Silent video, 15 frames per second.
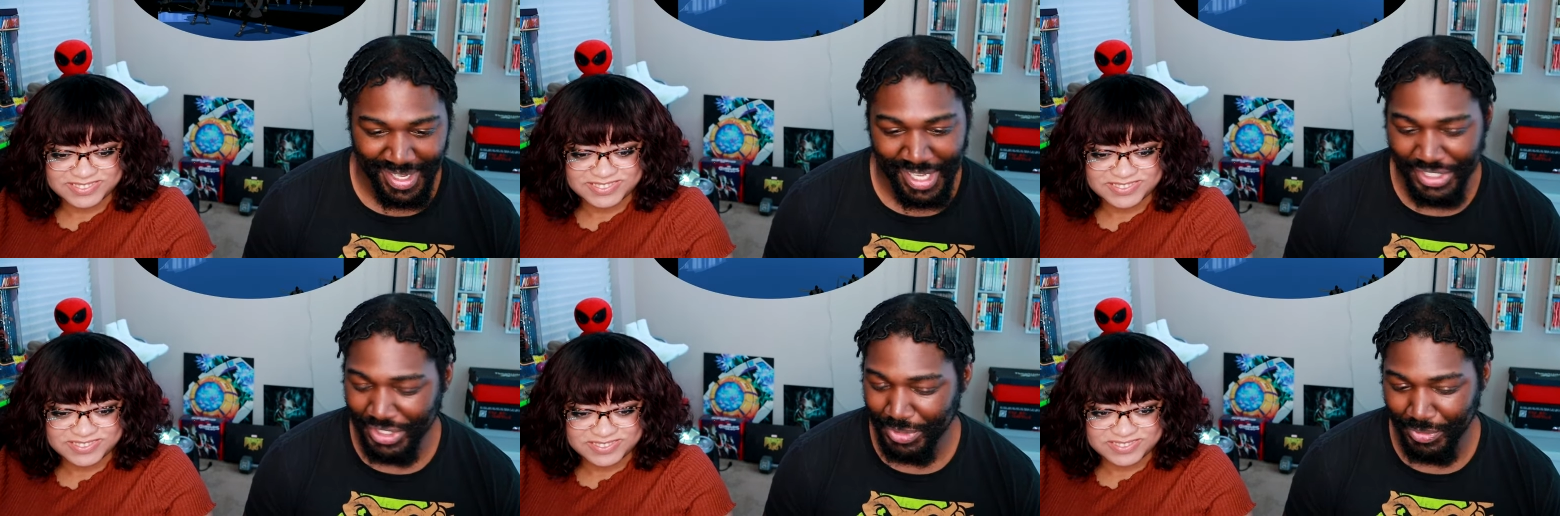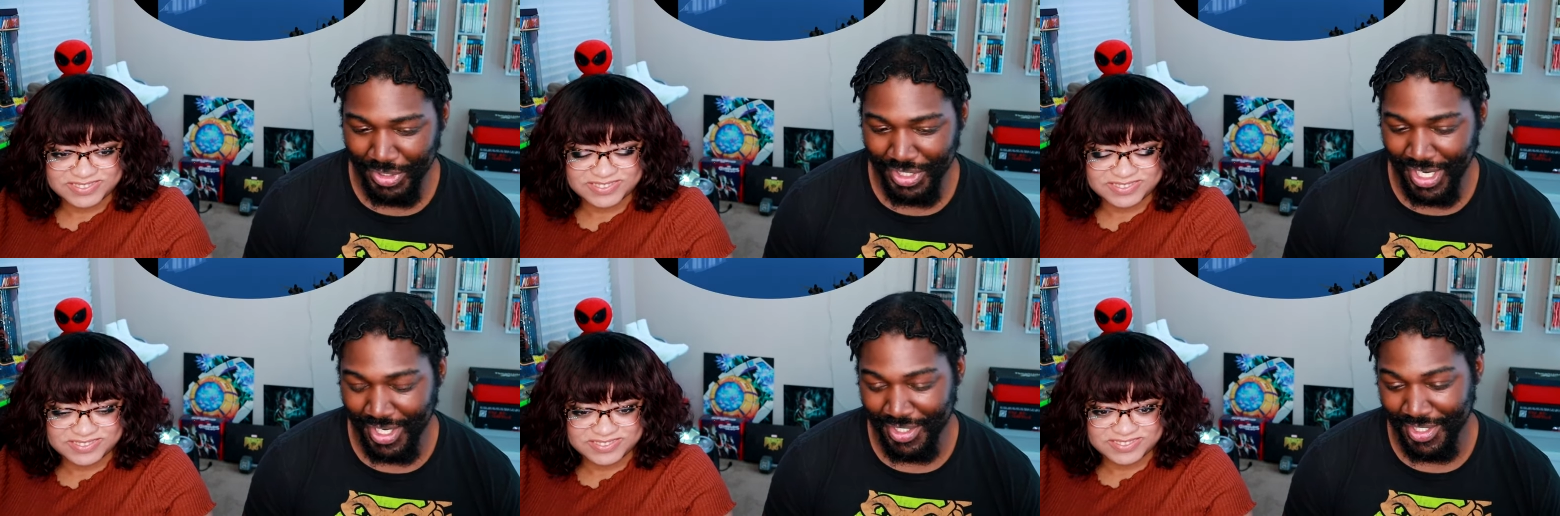Speaker 1: I just
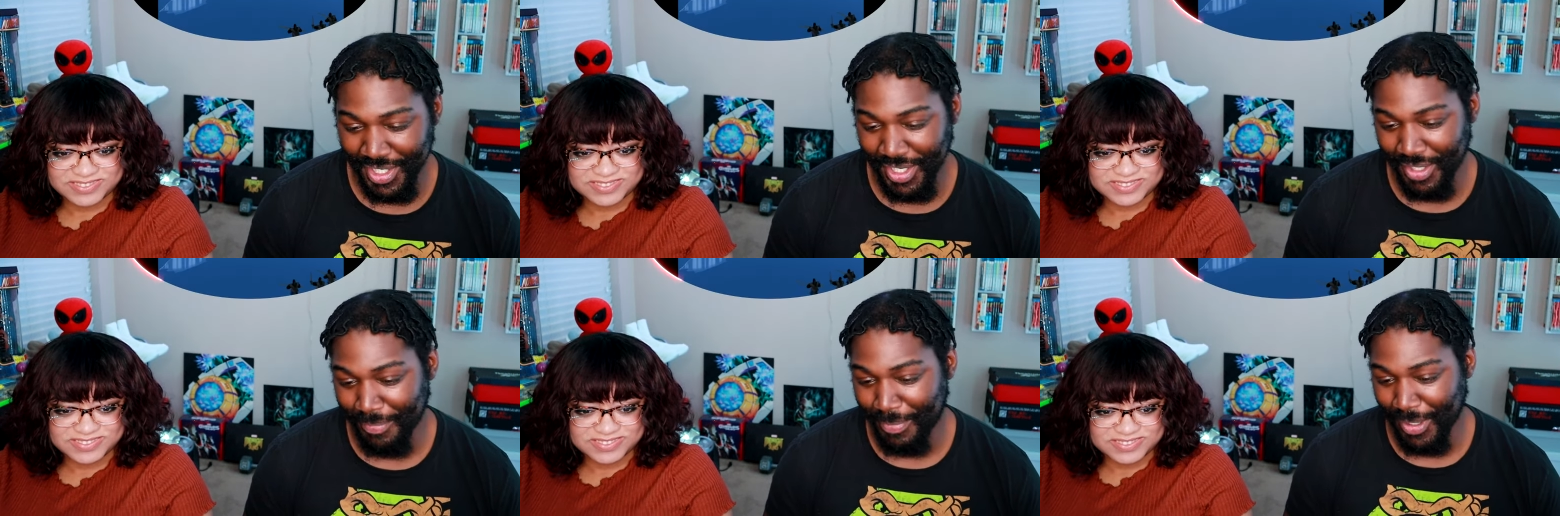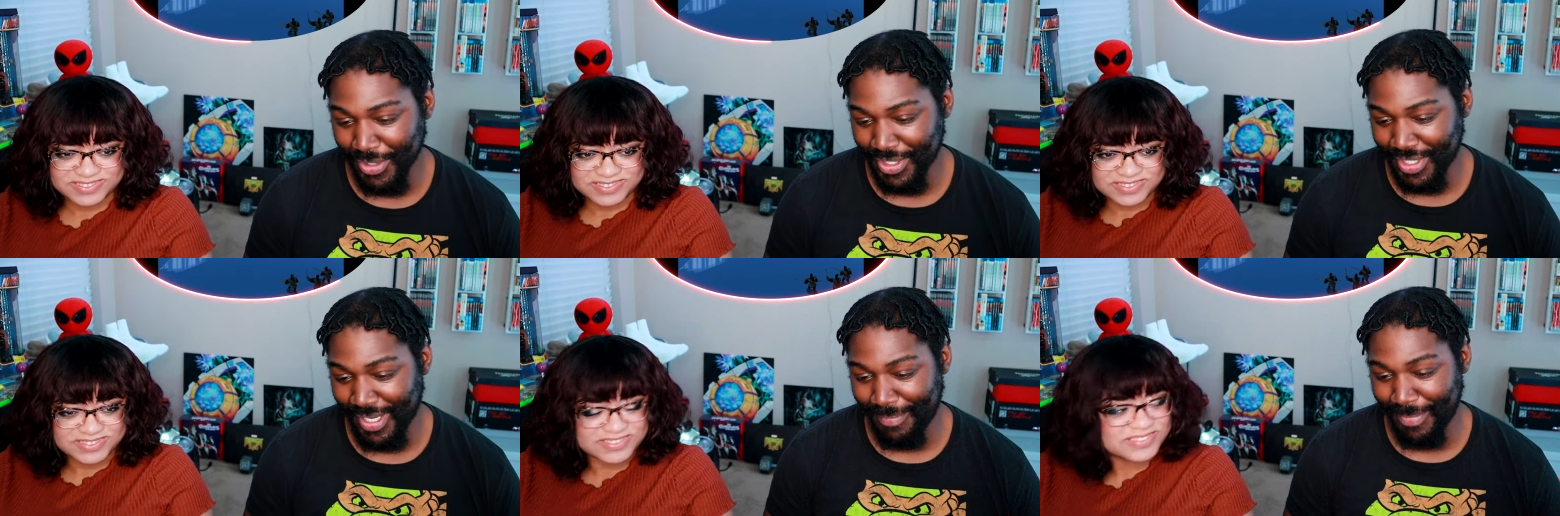wish I could see the
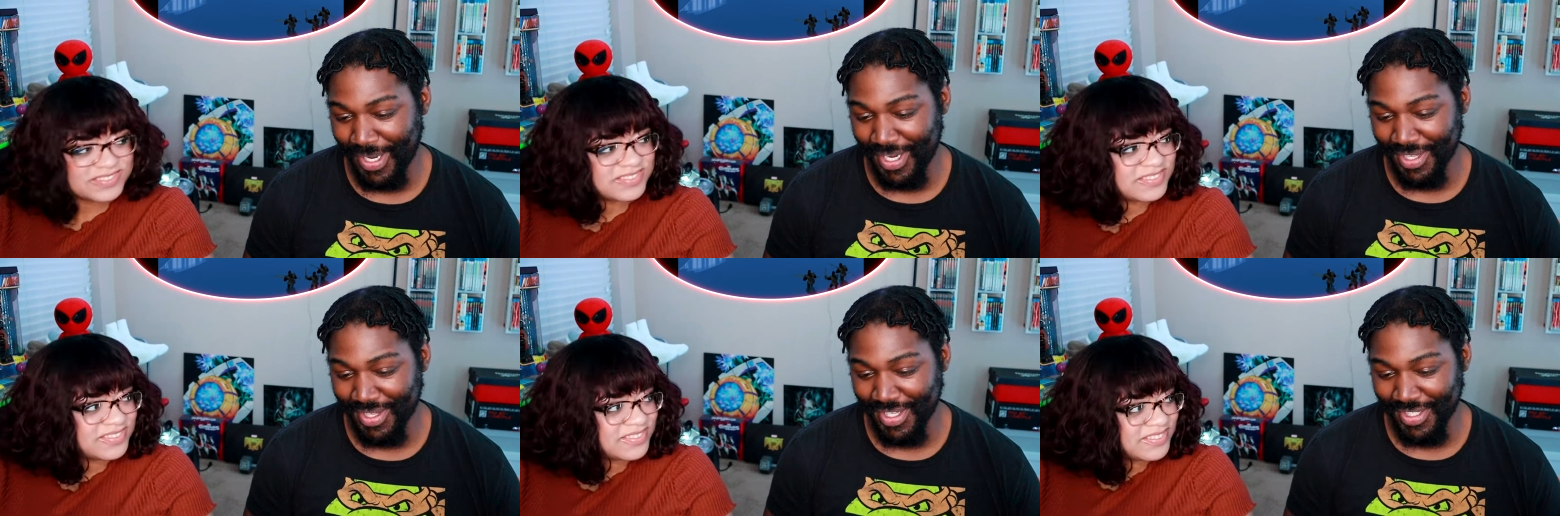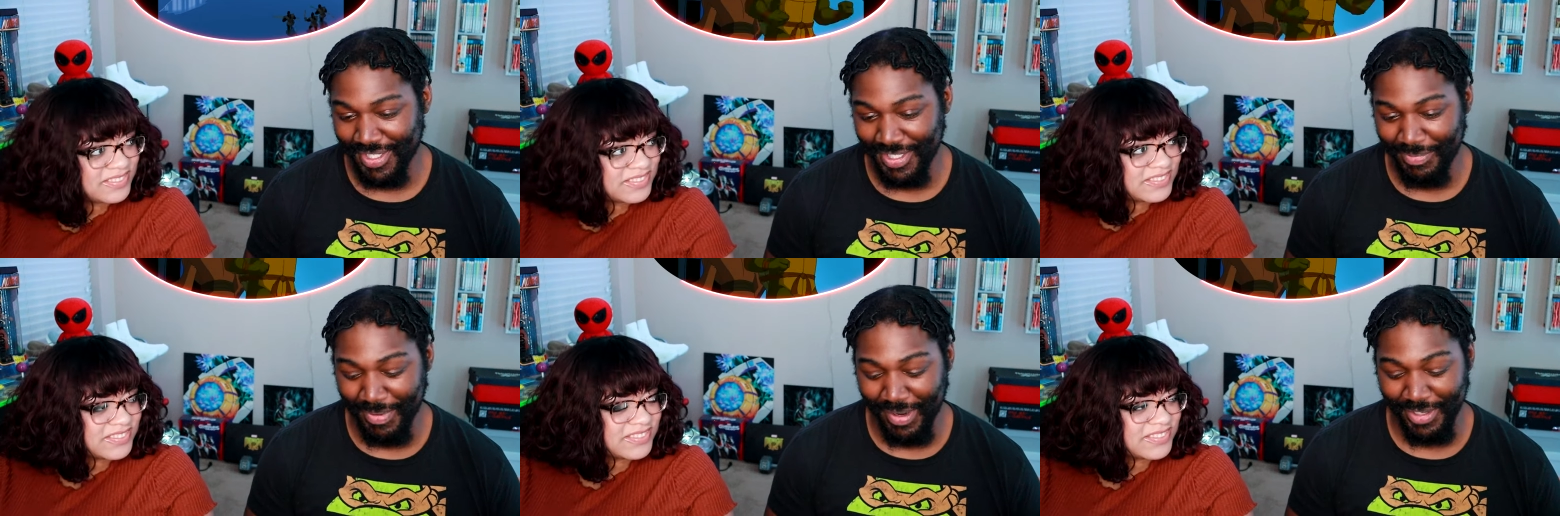person that made
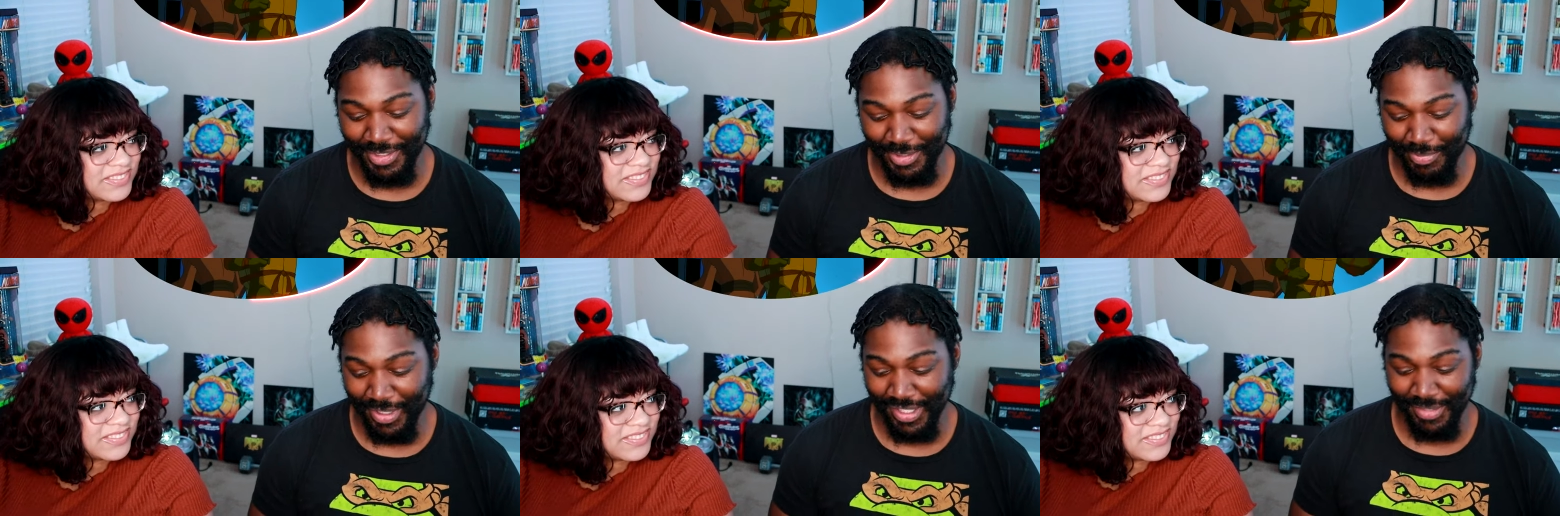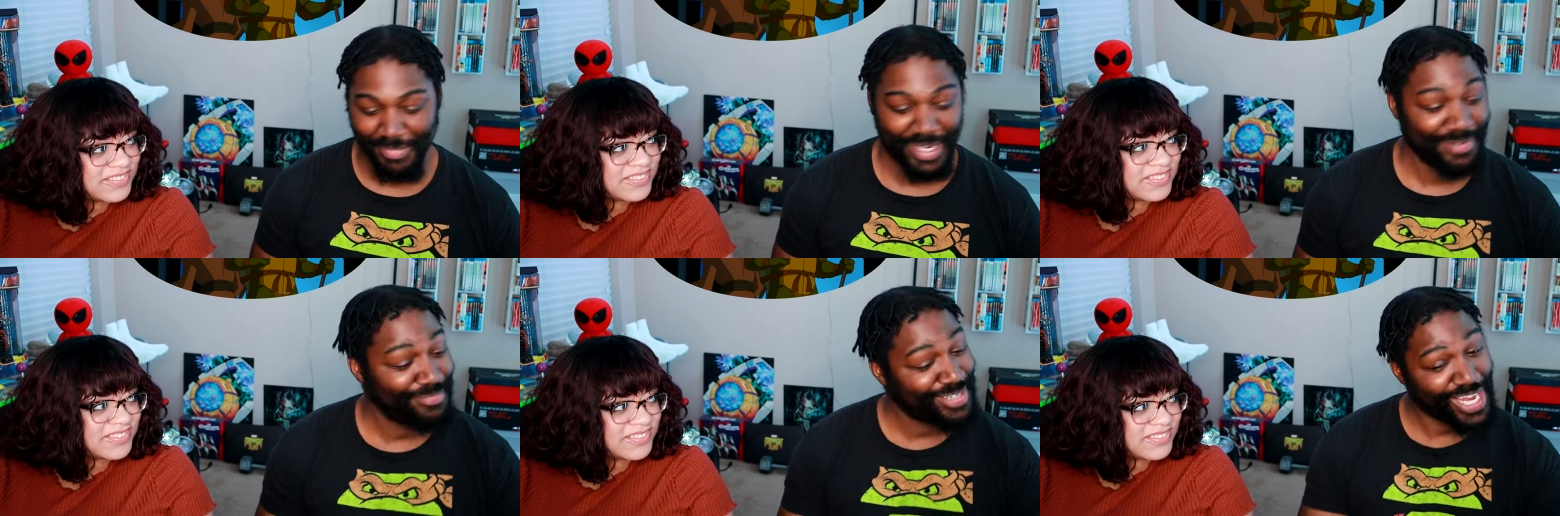this. He probably just pressed
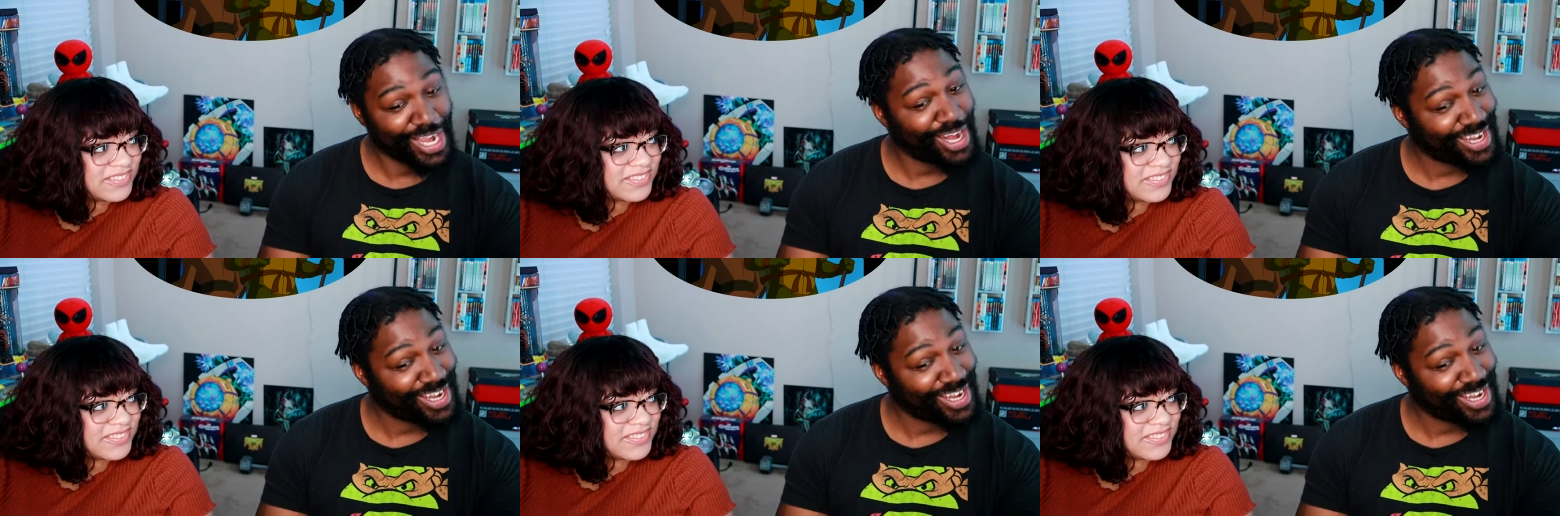the button.